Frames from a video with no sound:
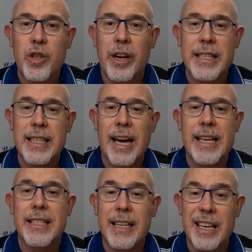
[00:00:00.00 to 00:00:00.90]

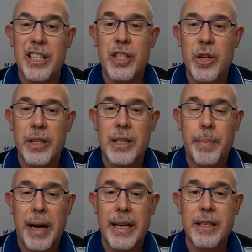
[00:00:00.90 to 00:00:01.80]
translates into the
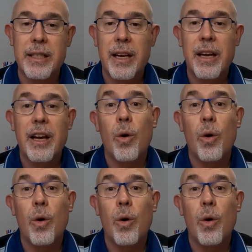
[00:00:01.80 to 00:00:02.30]
space,